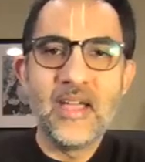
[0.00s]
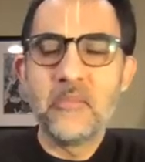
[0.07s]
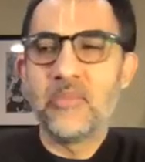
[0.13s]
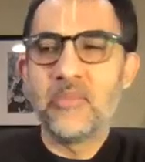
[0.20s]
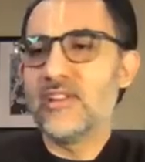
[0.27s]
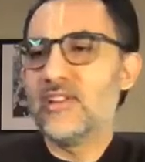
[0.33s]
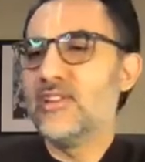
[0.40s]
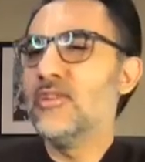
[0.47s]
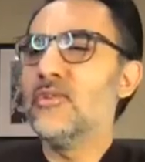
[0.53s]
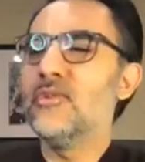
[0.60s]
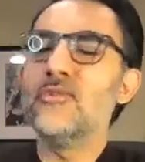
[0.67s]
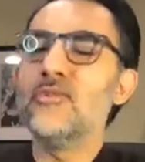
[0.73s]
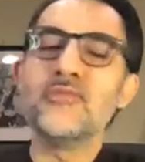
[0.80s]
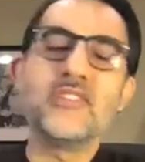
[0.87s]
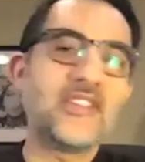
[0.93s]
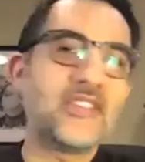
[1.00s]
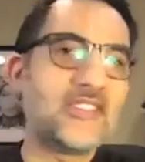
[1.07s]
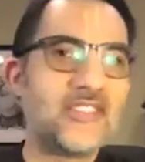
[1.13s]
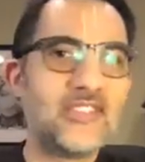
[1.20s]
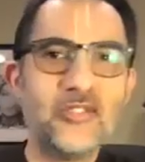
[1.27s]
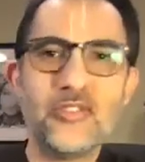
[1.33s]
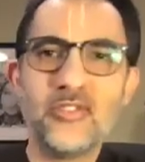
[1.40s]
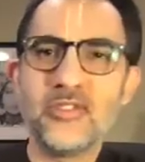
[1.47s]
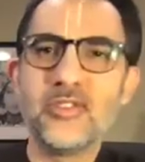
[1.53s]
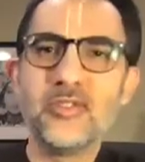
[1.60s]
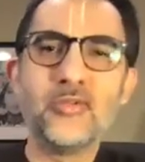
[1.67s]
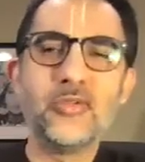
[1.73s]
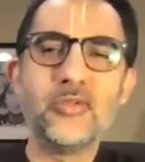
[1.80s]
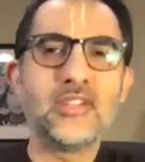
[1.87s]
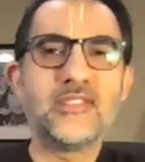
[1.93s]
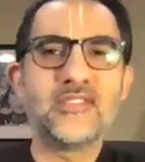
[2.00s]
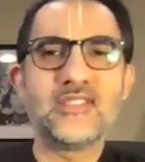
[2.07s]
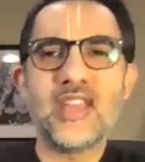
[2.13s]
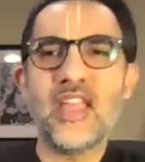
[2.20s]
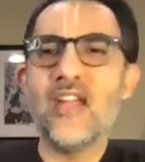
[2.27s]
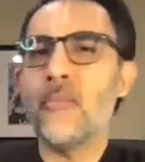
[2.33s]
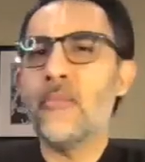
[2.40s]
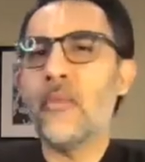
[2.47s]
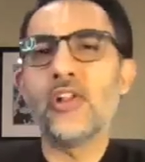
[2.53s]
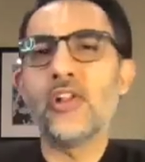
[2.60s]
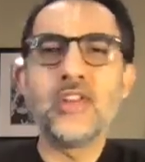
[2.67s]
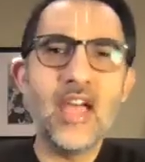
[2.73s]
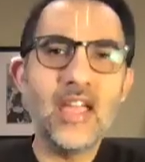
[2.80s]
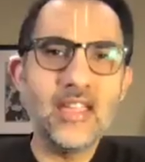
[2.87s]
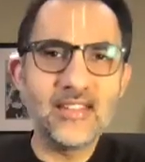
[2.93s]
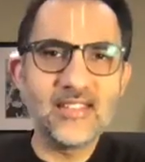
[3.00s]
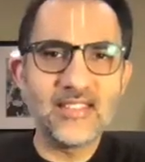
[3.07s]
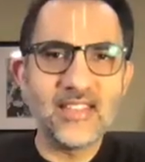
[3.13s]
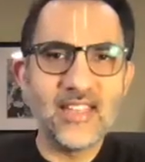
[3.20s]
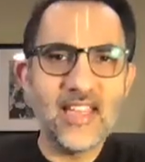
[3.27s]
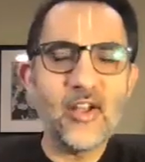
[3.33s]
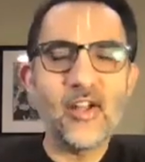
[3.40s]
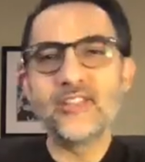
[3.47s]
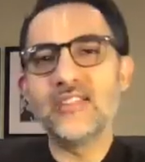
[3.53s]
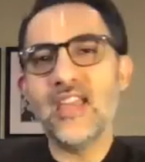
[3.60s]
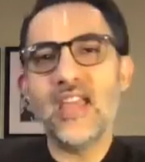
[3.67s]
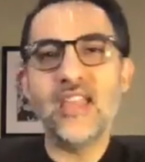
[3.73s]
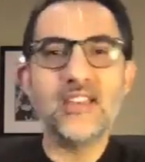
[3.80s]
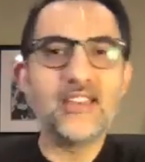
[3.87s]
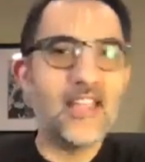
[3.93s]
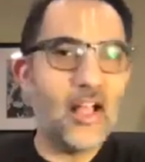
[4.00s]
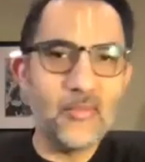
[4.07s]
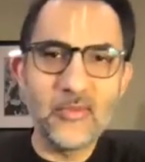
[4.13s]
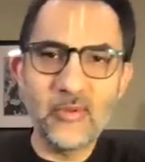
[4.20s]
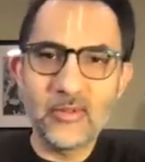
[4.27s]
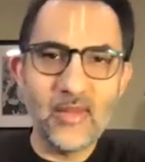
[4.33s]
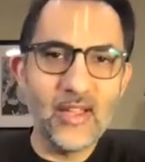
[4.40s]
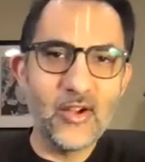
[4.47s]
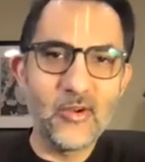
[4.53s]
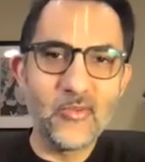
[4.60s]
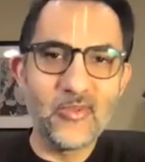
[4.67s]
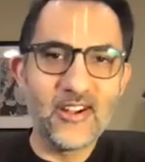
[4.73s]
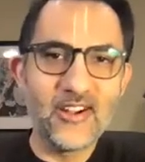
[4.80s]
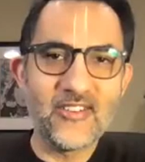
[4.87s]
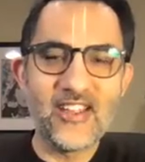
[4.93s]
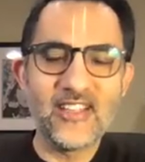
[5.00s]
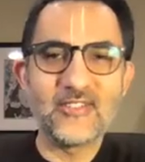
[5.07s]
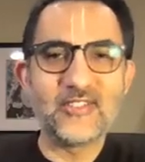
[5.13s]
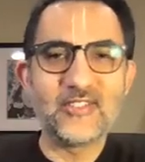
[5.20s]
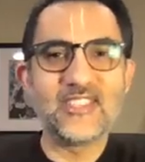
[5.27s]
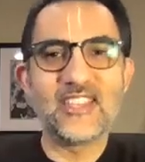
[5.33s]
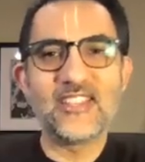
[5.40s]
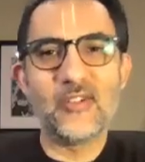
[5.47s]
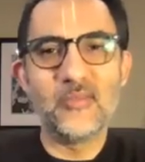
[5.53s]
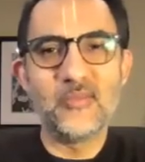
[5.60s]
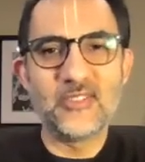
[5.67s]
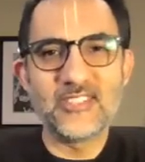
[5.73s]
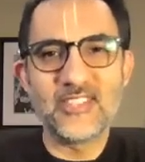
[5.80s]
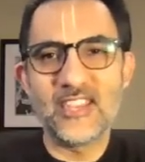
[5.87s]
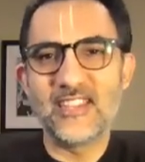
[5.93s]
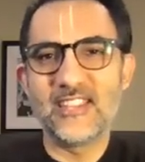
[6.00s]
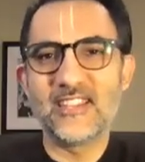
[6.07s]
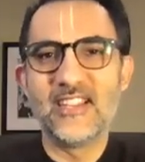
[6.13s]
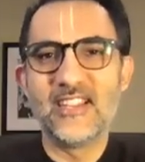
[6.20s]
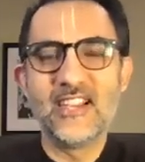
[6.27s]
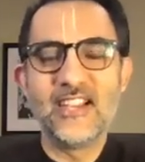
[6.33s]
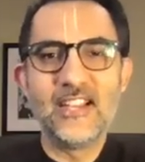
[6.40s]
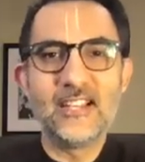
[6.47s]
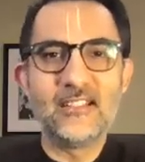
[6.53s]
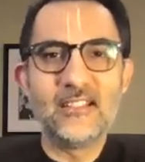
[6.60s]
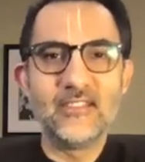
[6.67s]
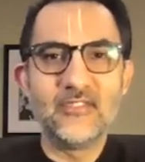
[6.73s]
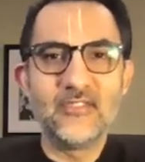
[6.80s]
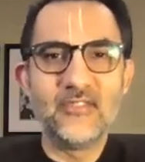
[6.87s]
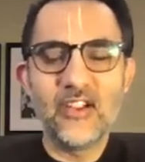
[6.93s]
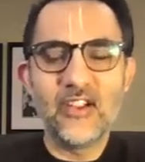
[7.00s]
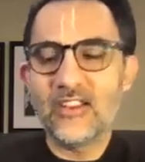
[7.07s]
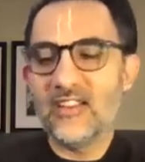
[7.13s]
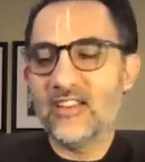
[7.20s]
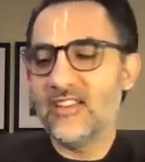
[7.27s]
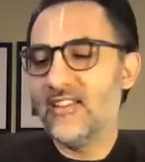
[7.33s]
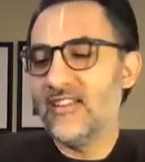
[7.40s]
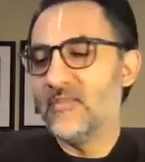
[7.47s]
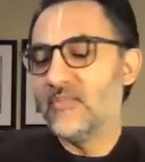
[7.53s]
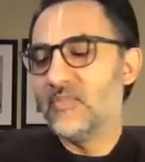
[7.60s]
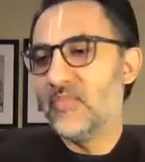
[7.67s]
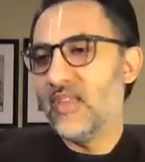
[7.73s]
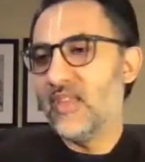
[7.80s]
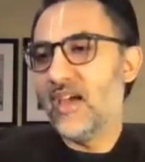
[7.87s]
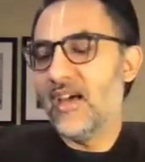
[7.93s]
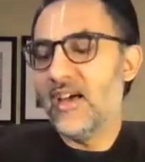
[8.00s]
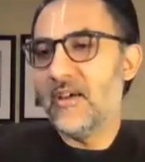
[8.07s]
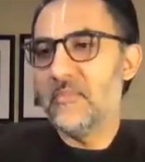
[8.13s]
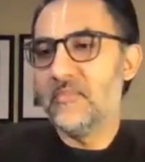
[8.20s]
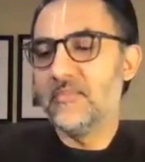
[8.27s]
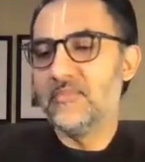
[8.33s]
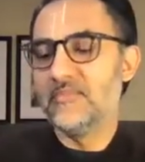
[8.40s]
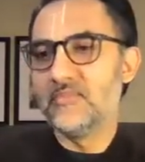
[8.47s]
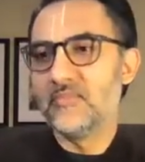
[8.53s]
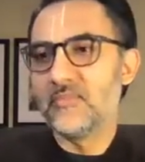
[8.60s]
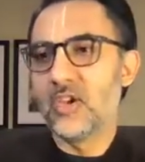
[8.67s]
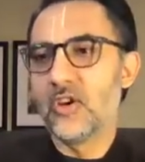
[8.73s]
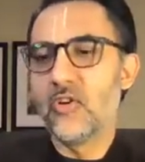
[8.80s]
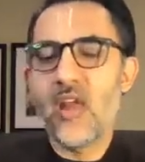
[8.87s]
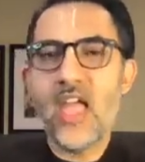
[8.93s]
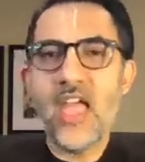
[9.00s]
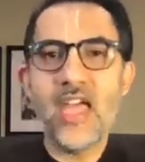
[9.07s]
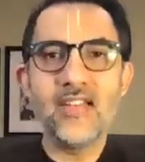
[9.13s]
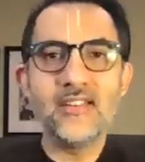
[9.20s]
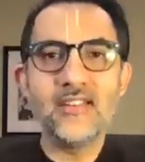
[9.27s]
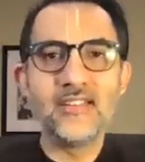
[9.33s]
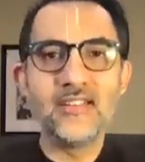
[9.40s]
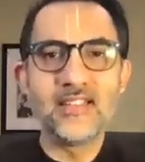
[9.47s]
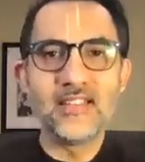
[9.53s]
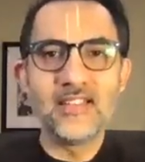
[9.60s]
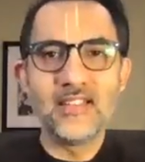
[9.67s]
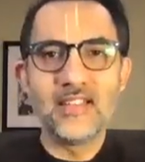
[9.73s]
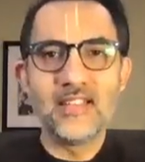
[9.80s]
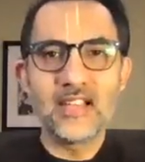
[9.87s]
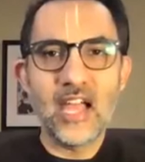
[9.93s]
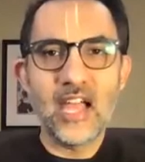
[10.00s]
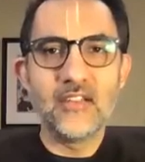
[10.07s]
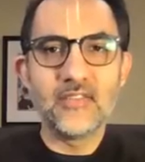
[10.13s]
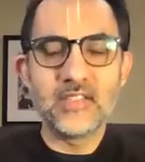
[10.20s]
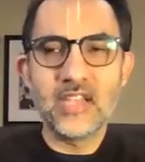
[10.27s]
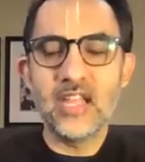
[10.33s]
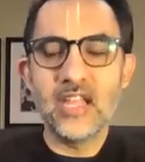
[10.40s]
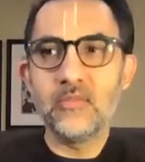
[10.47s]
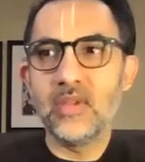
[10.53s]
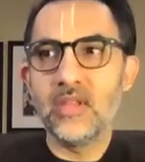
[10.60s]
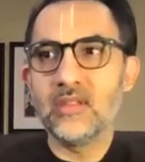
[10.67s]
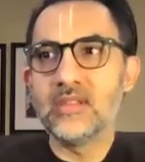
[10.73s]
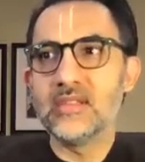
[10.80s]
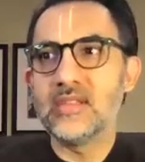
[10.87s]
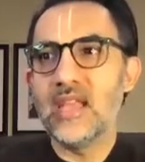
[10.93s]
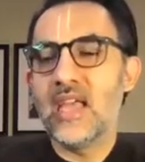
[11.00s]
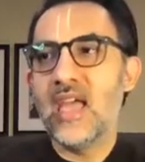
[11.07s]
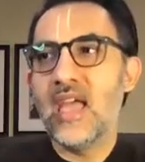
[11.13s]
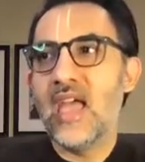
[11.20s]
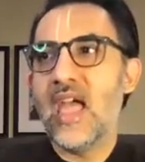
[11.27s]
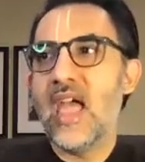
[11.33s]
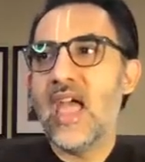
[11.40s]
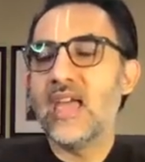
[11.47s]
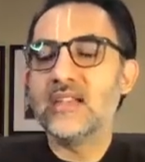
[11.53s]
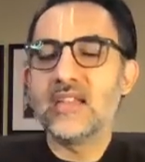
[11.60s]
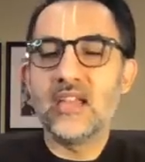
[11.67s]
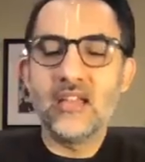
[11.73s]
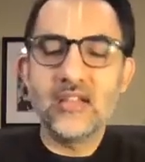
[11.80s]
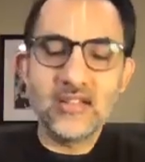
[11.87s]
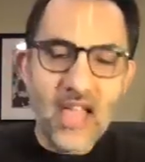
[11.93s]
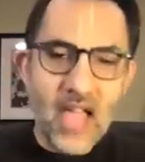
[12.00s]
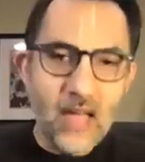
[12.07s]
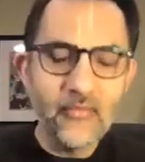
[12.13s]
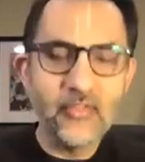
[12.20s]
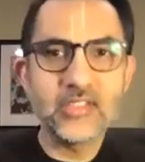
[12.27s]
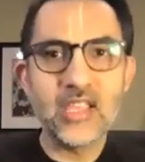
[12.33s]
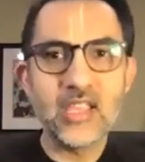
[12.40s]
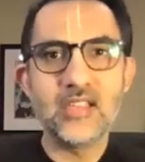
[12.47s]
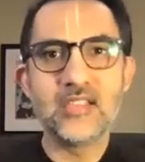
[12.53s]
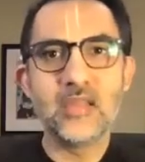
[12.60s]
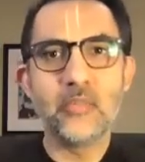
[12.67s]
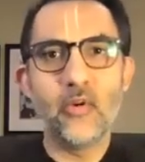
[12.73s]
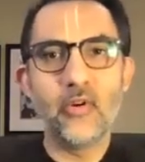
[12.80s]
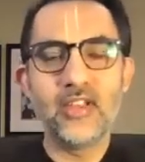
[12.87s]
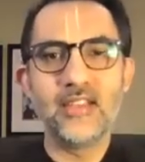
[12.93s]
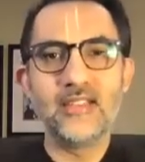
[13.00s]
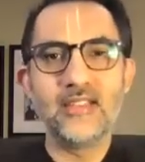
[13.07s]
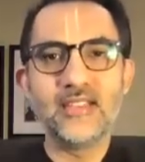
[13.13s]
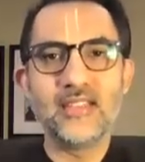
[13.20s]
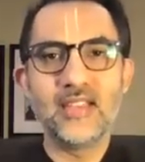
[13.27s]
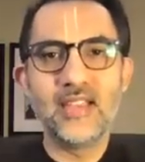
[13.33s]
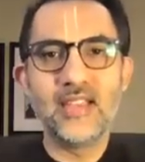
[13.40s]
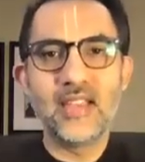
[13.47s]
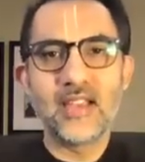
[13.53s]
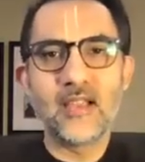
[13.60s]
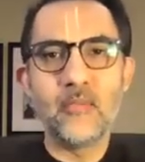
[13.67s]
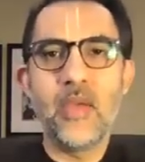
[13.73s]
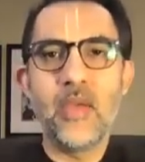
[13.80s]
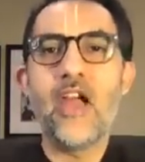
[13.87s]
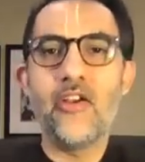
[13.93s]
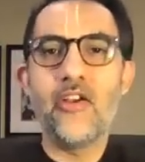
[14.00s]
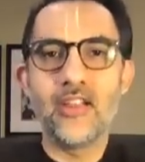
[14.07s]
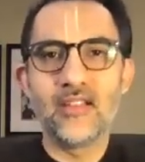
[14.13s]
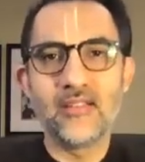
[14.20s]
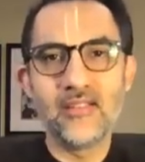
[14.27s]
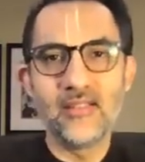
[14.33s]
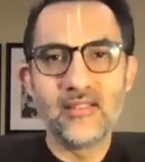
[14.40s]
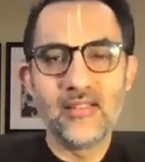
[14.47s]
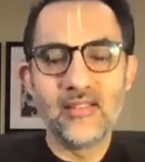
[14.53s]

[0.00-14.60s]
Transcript: but you just, you would stay up all night and all day to help me with my homework, right? So it's almost like these very grand kind of statements, and to emphasize the point, comparing